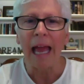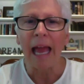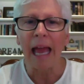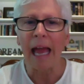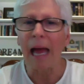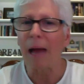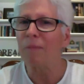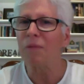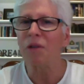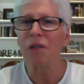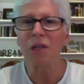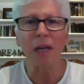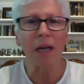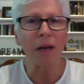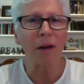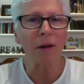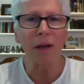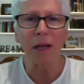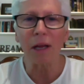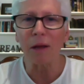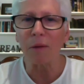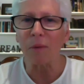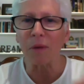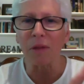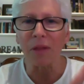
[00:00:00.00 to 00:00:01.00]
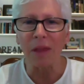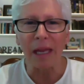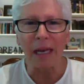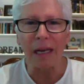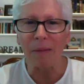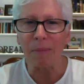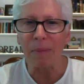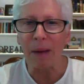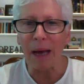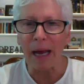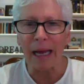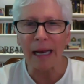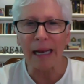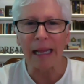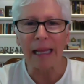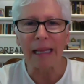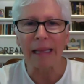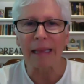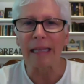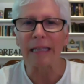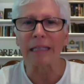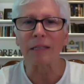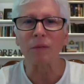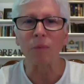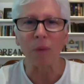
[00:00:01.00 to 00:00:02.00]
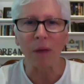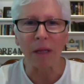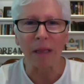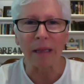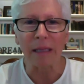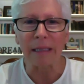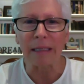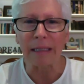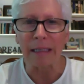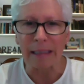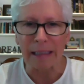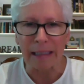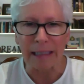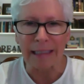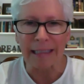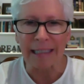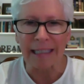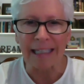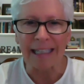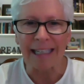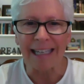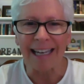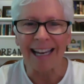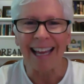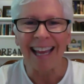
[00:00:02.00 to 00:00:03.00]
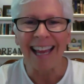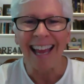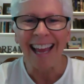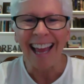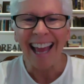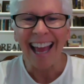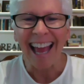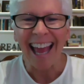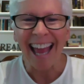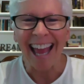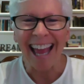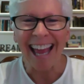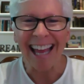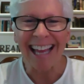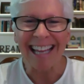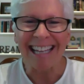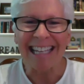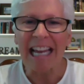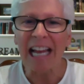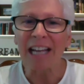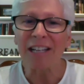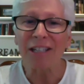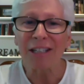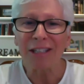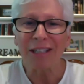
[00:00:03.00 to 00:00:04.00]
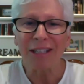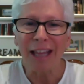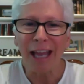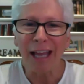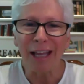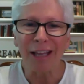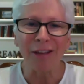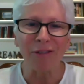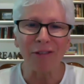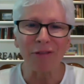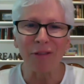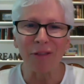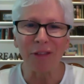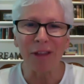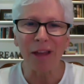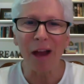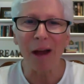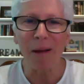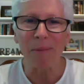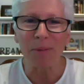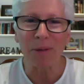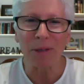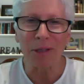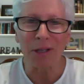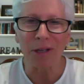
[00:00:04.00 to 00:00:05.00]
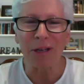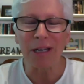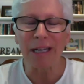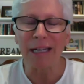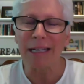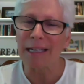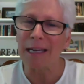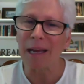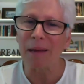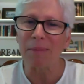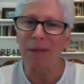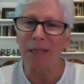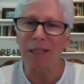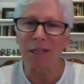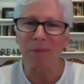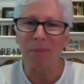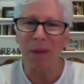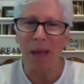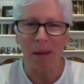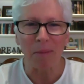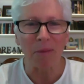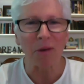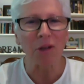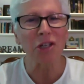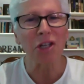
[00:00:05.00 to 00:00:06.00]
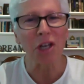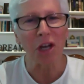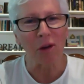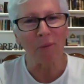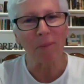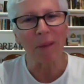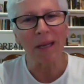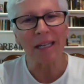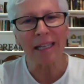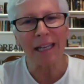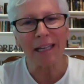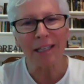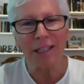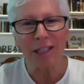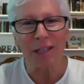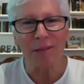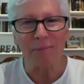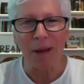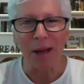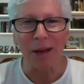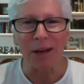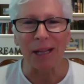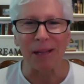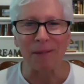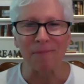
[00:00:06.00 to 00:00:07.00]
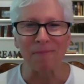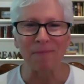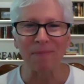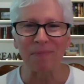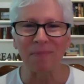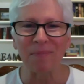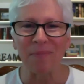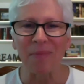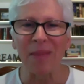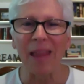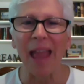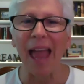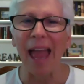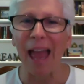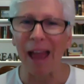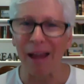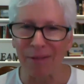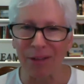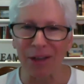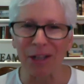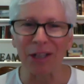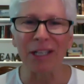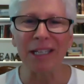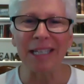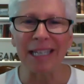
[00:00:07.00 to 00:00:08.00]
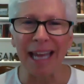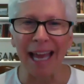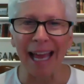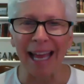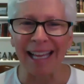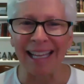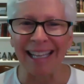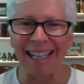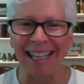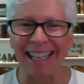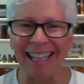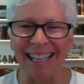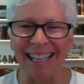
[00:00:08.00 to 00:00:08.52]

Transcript: I'm sharing it with anybody that's willing to listen. And I just thank you for the opportunity, Debbie, to be able to share my testimony. Have a good day.